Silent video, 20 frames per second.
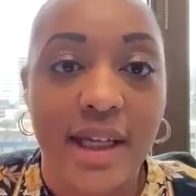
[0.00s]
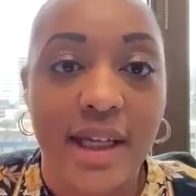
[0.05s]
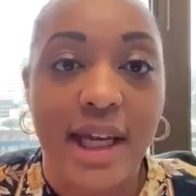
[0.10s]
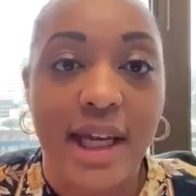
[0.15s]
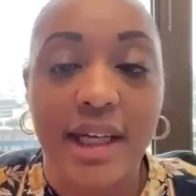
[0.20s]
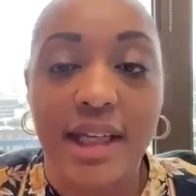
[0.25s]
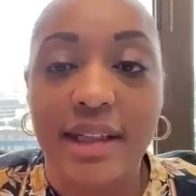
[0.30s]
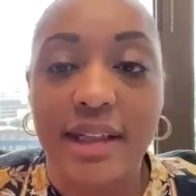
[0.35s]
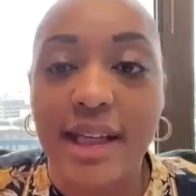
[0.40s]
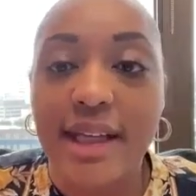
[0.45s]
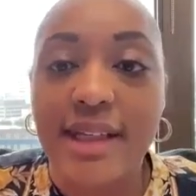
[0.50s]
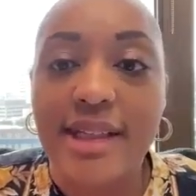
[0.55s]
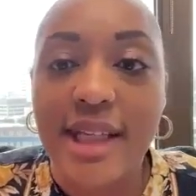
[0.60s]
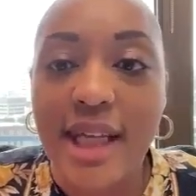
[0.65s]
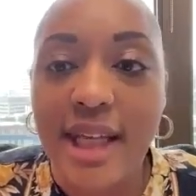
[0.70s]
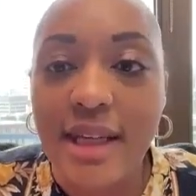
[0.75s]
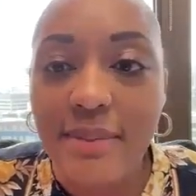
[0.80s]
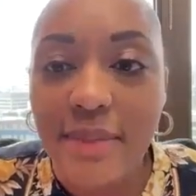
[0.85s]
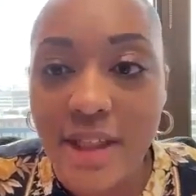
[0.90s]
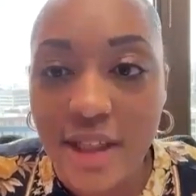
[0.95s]
And in that
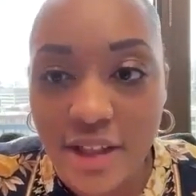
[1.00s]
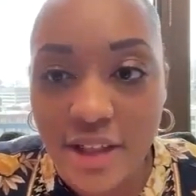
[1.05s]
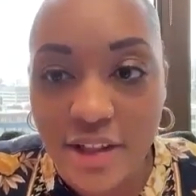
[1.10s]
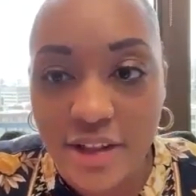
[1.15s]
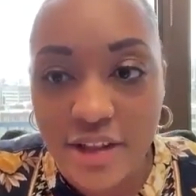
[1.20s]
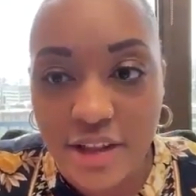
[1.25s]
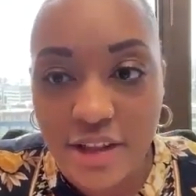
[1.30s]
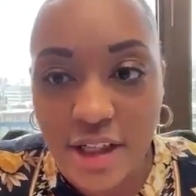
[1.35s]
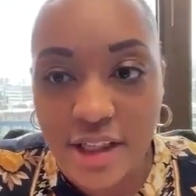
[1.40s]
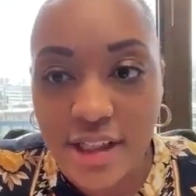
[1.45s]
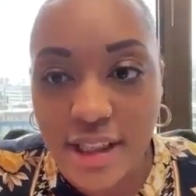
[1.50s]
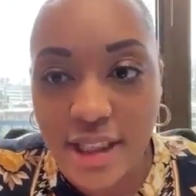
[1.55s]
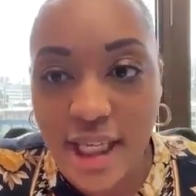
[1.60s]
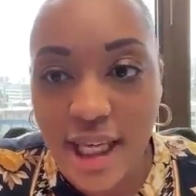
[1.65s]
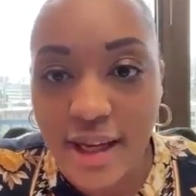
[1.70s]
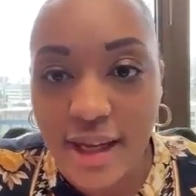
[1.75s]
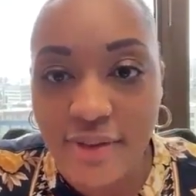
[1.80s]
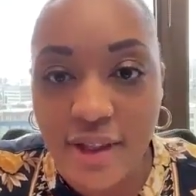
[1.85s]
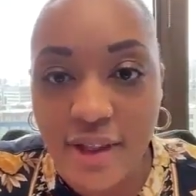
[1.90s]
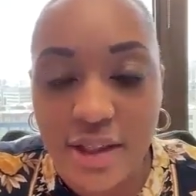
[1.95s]
same year, Johnson
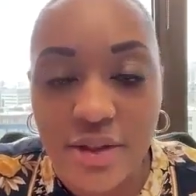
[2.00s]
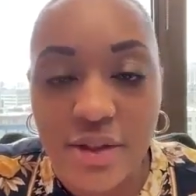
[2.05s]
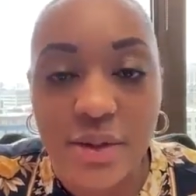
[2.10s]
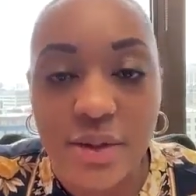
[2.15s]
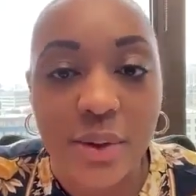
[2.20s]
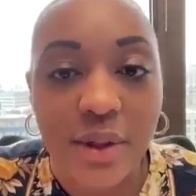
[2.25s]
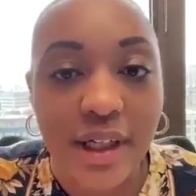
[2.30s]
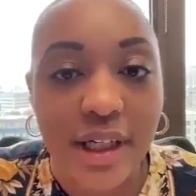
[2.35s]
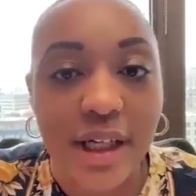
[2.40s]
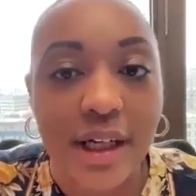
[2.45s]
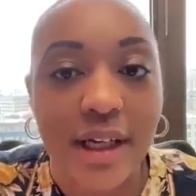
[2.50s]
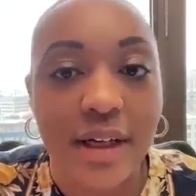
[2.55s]
gave a historic